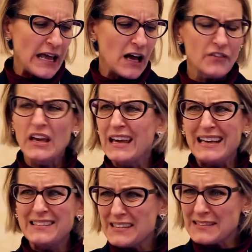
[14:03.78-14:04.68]
health,
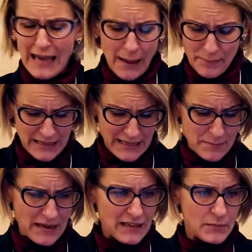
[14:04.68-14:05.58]
is this happening
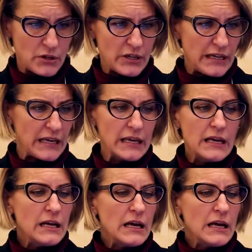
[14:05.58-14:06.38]
in my community?